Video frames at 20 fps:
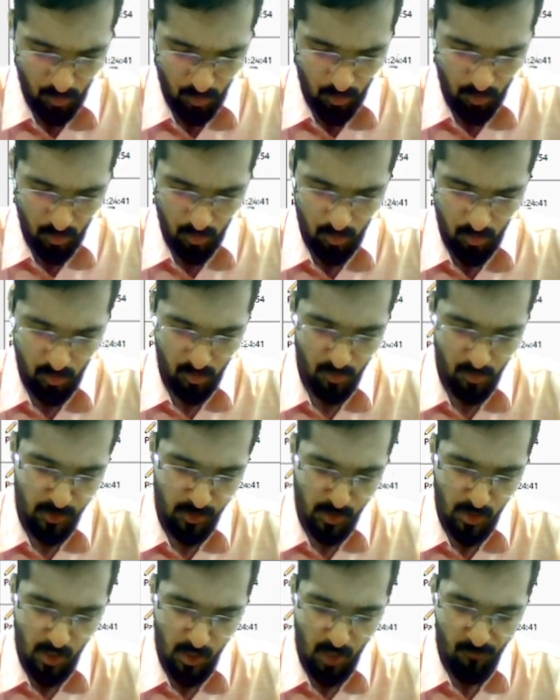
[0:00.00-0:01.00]
Real
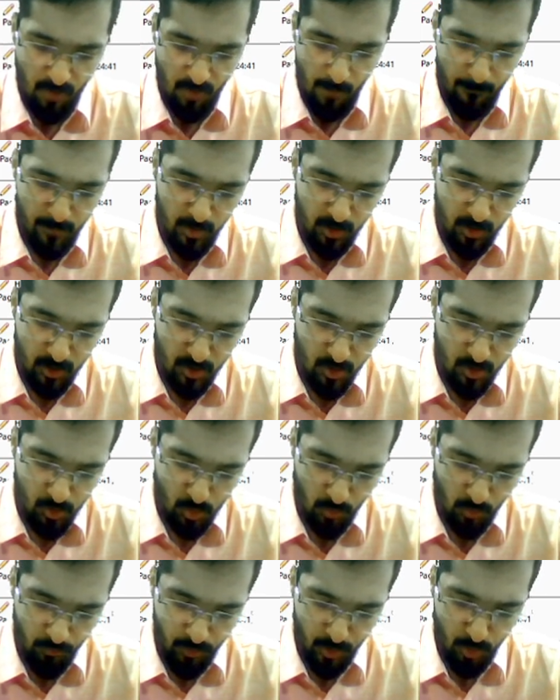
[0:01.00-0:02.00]
life applications of
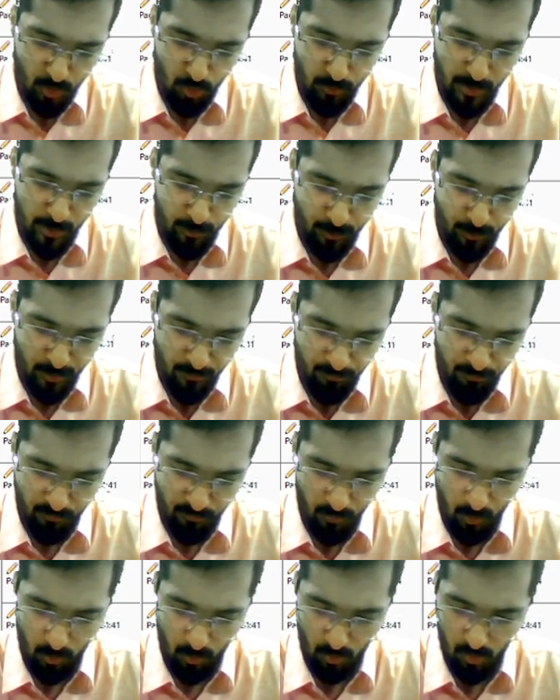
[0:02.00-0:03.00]
trigonometry.
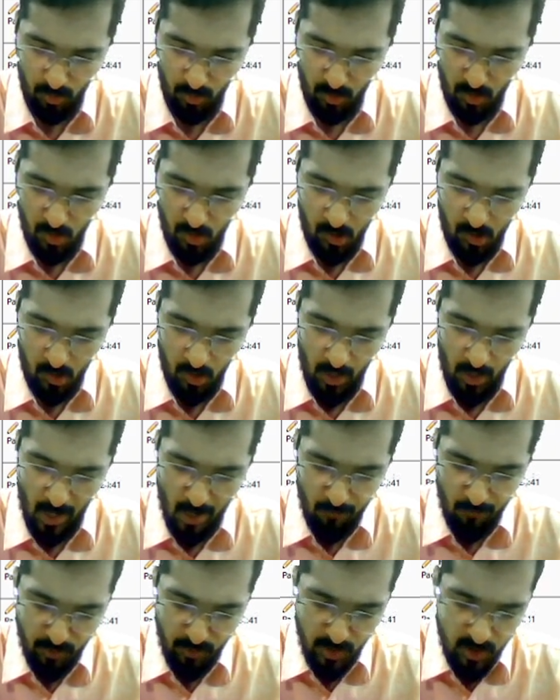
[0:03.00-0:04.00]
Okay,
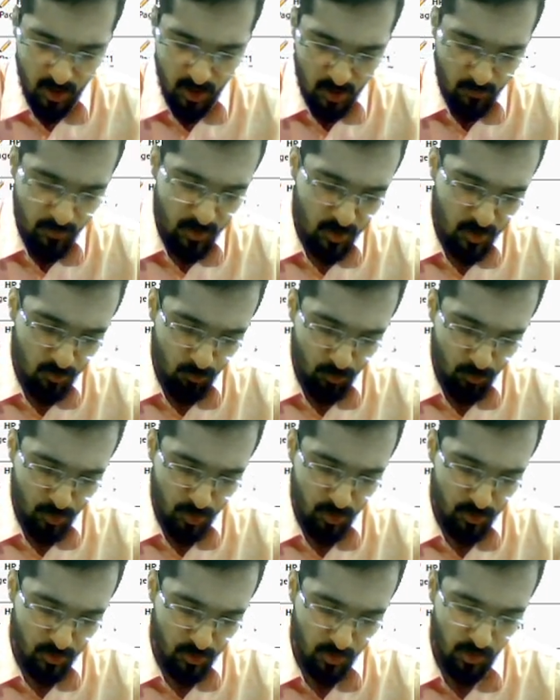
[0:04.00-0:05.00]
Averages based
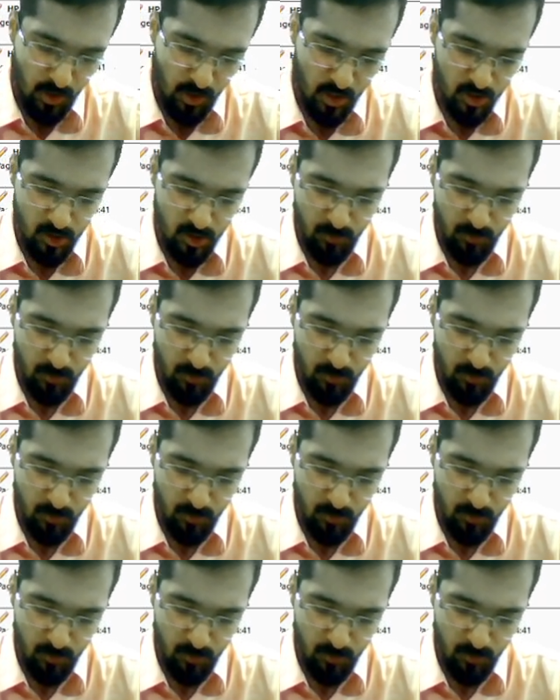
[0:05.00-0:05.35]
questions are asked.